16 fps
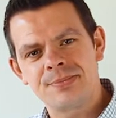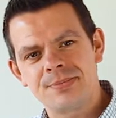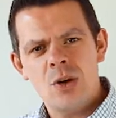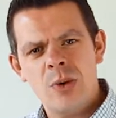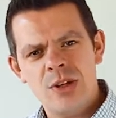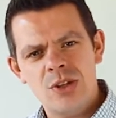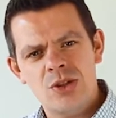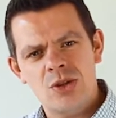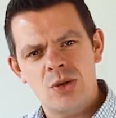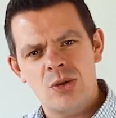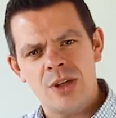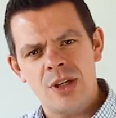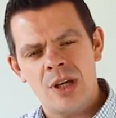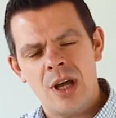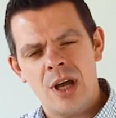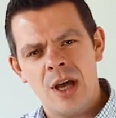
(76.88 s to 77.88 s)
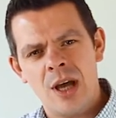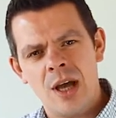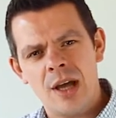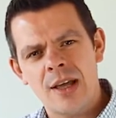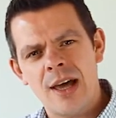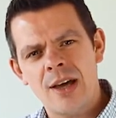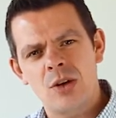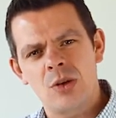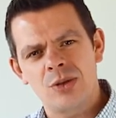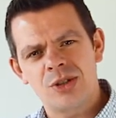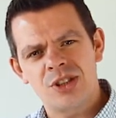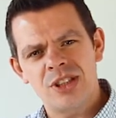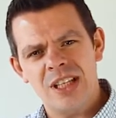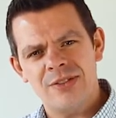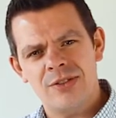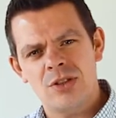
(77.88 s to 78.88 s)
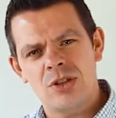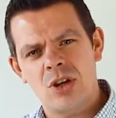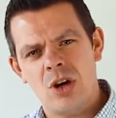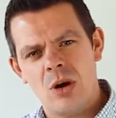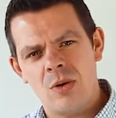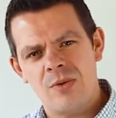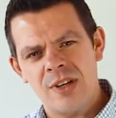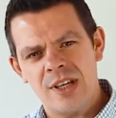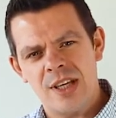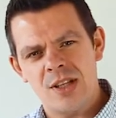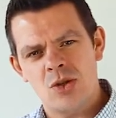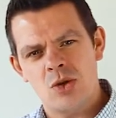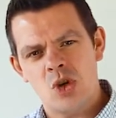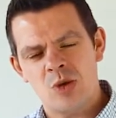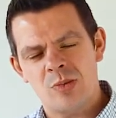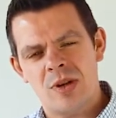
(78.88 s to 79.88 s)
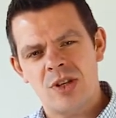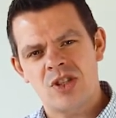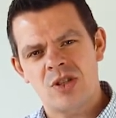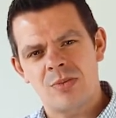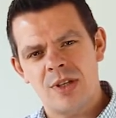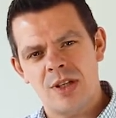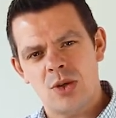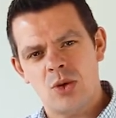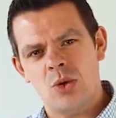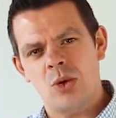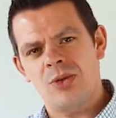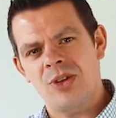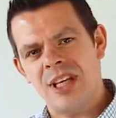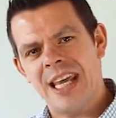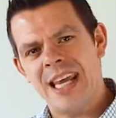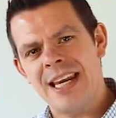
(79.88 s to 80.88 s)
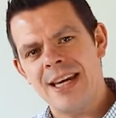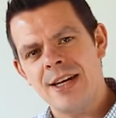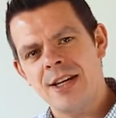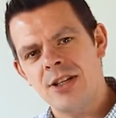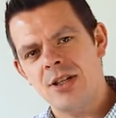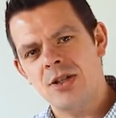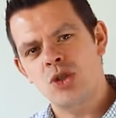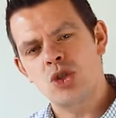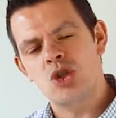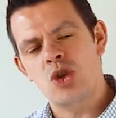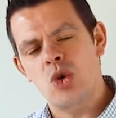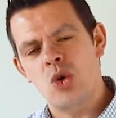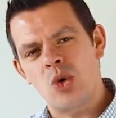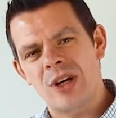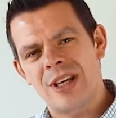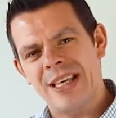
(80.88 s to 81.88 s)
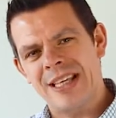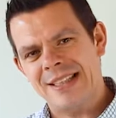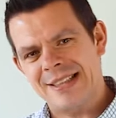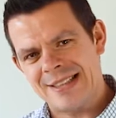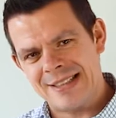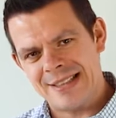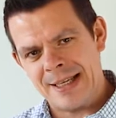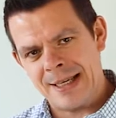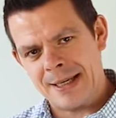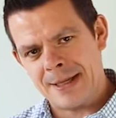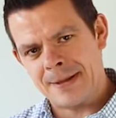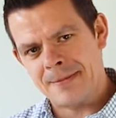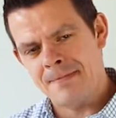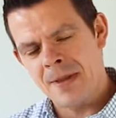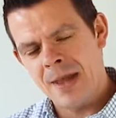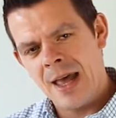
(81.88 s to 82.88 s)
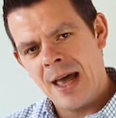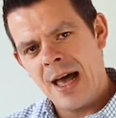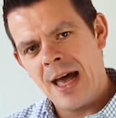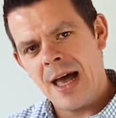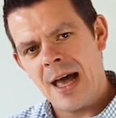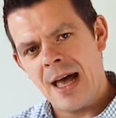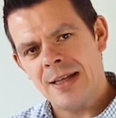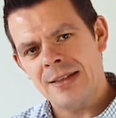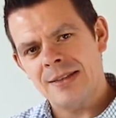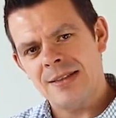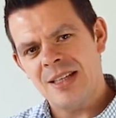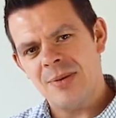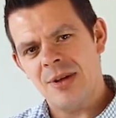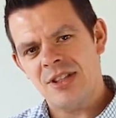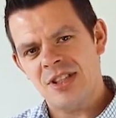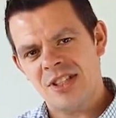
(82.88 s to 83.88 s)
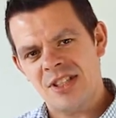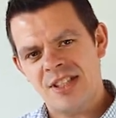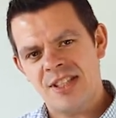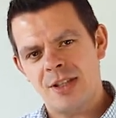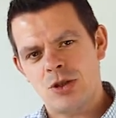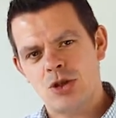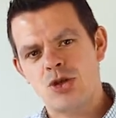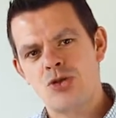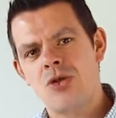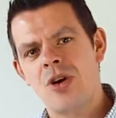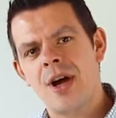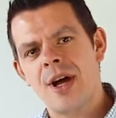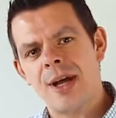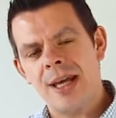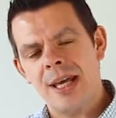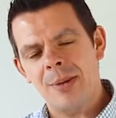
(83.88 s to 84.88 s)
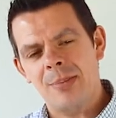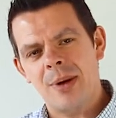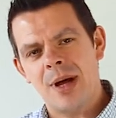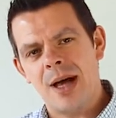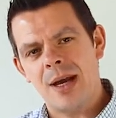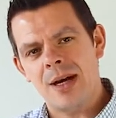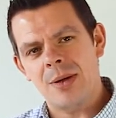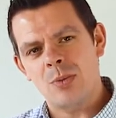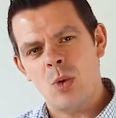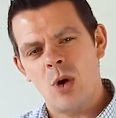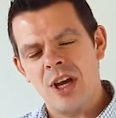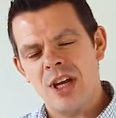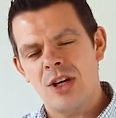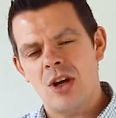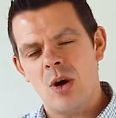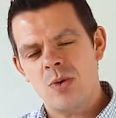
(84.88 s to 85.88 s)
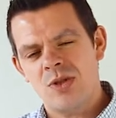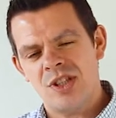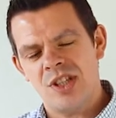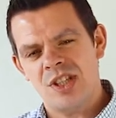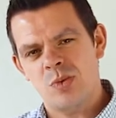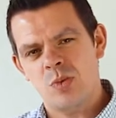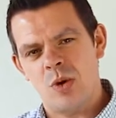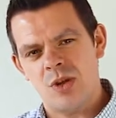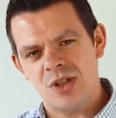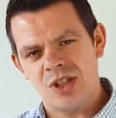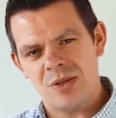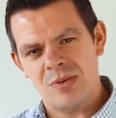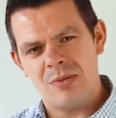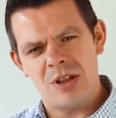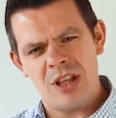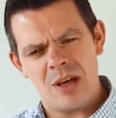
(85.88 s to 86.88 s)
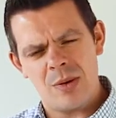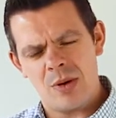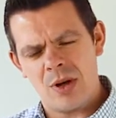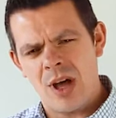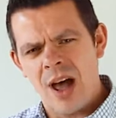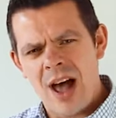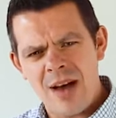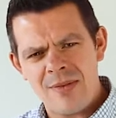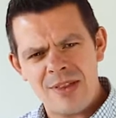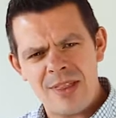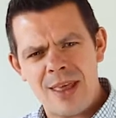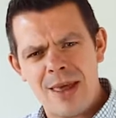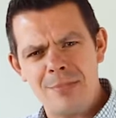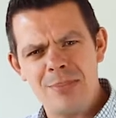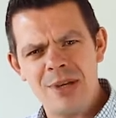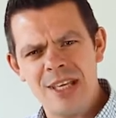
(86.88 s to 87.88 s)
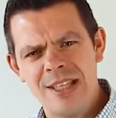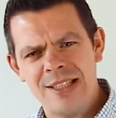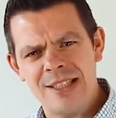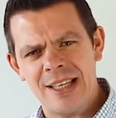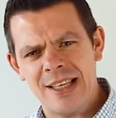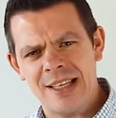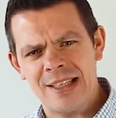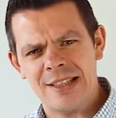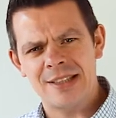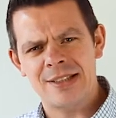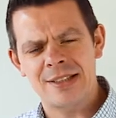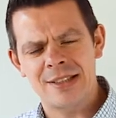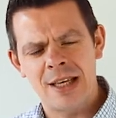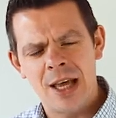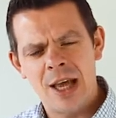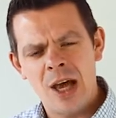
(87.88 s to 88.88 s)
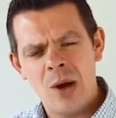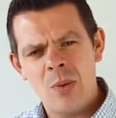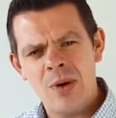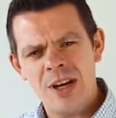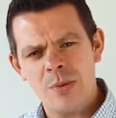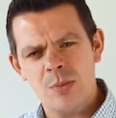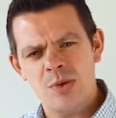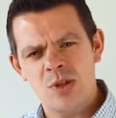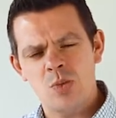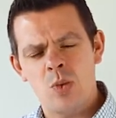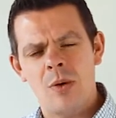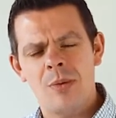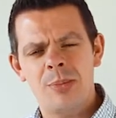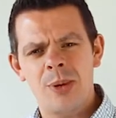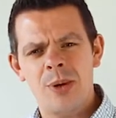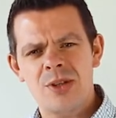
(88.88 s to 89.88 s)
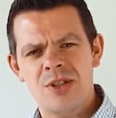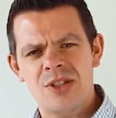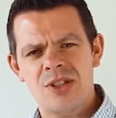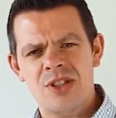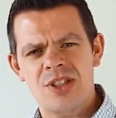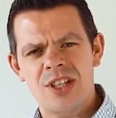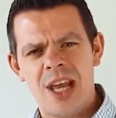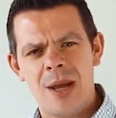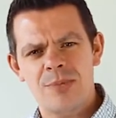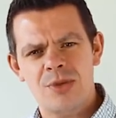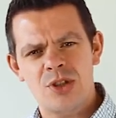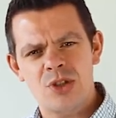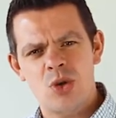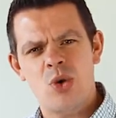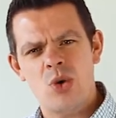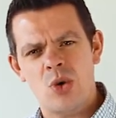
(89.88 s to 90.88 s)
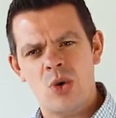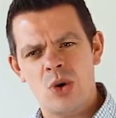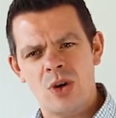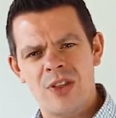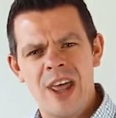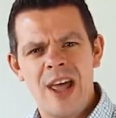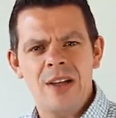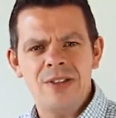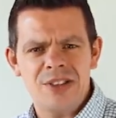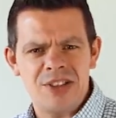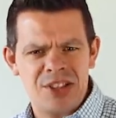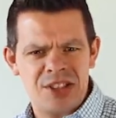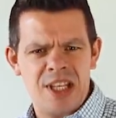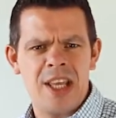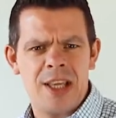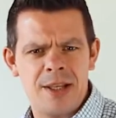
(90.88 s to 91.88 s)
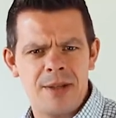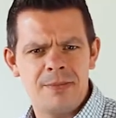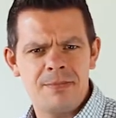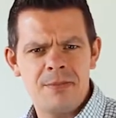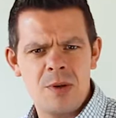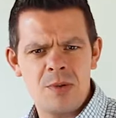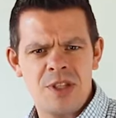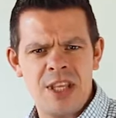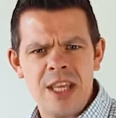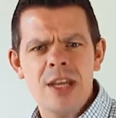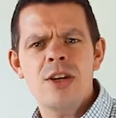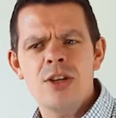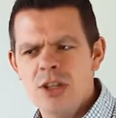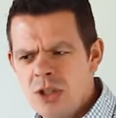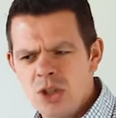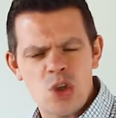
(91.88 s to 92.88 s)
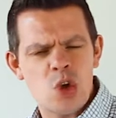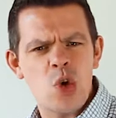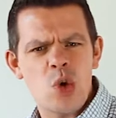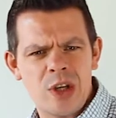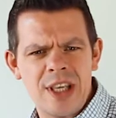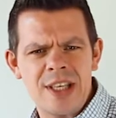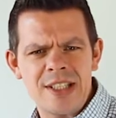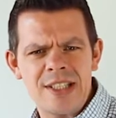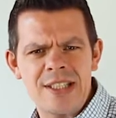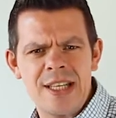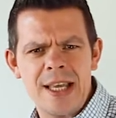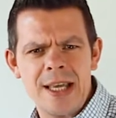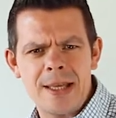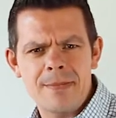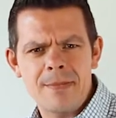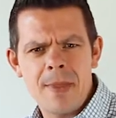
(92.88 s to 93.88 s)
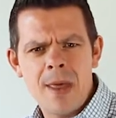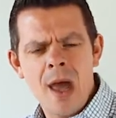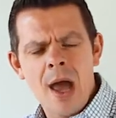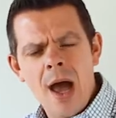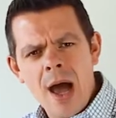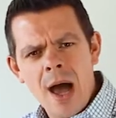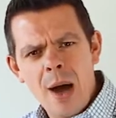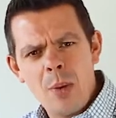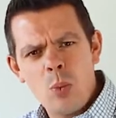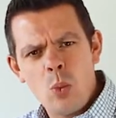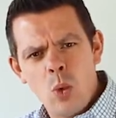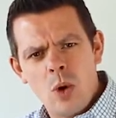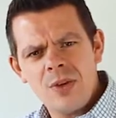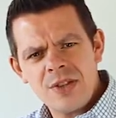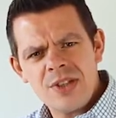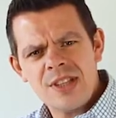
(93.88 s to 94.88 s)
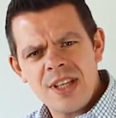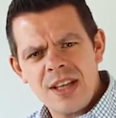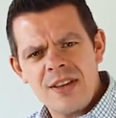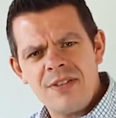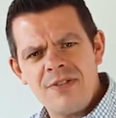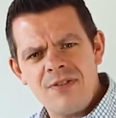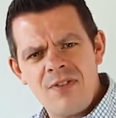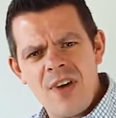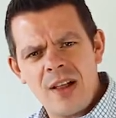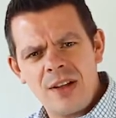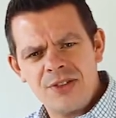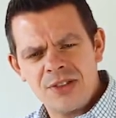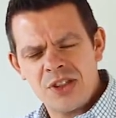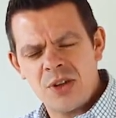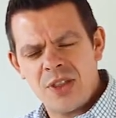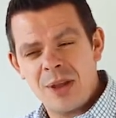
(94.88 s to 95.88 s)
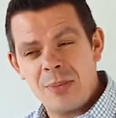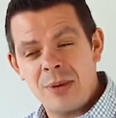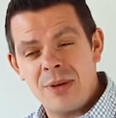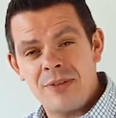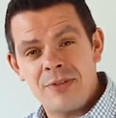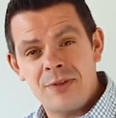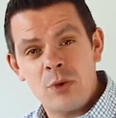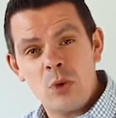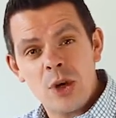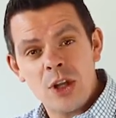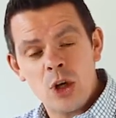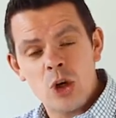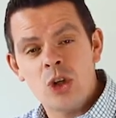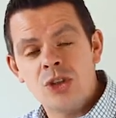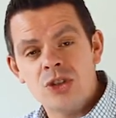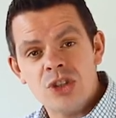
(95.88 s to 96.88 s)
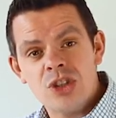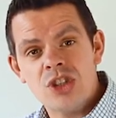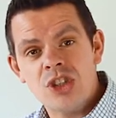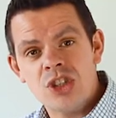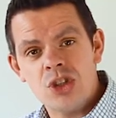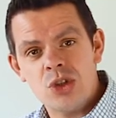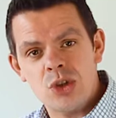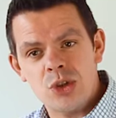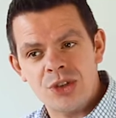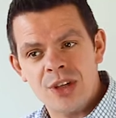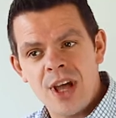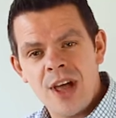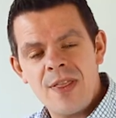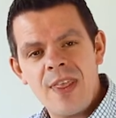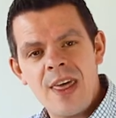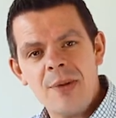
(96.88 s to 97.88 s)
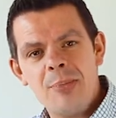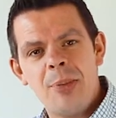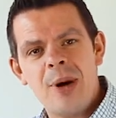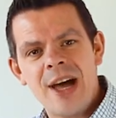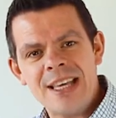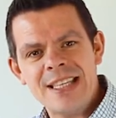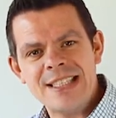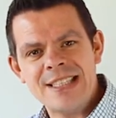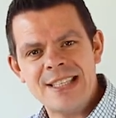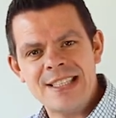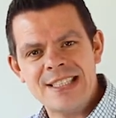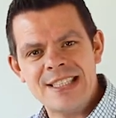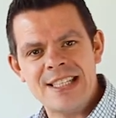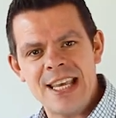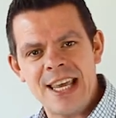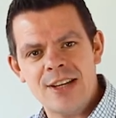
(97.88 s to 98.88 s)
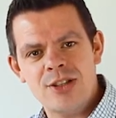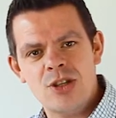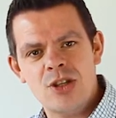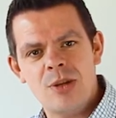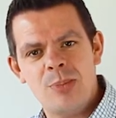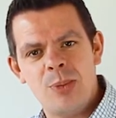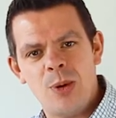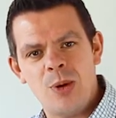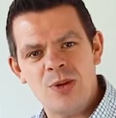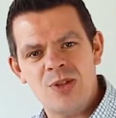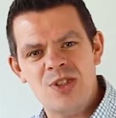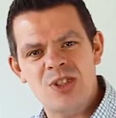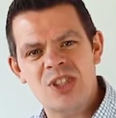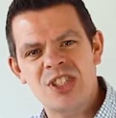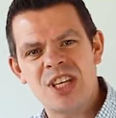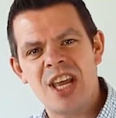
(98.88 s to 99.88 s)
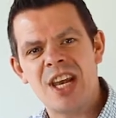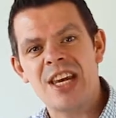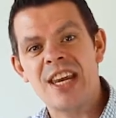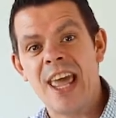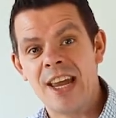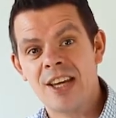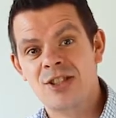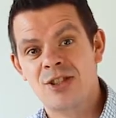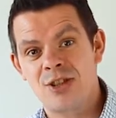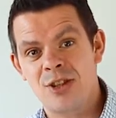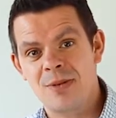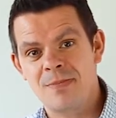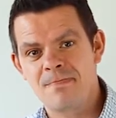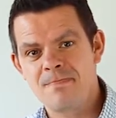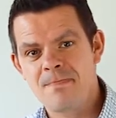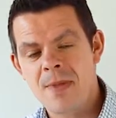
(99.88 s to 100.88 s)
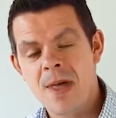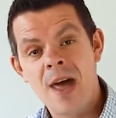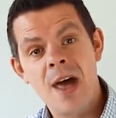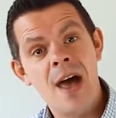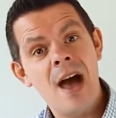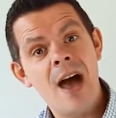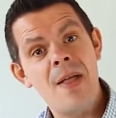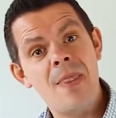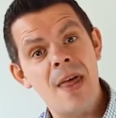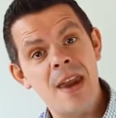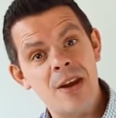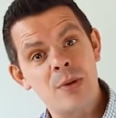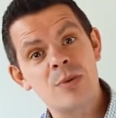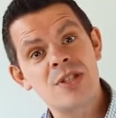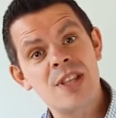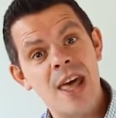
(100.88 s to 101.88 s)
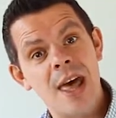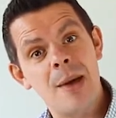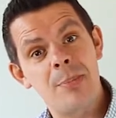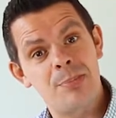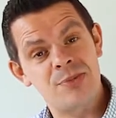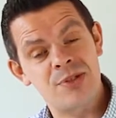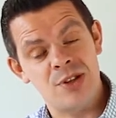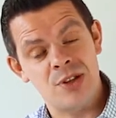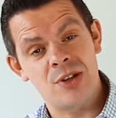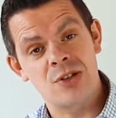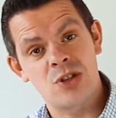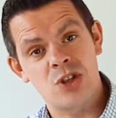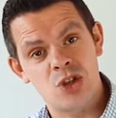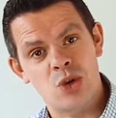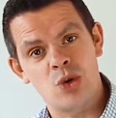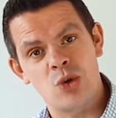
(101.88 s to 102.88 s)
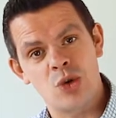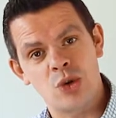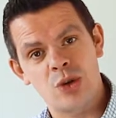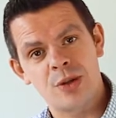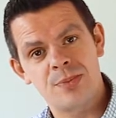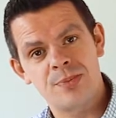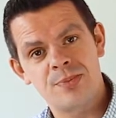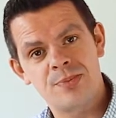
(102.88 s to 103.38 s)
Quick story, a guy called Stephen Covey, he talks about something called the Indian talking stick. And he went to see a tribe, and what he noticed was that when they were having their meetings, when it was one person's time to talk, they held a stick. It was the Indian talking stick. And once they'd felt as though they'd been fully understood, they passed the stick to the person sat next to them. And then it was their turn to talk.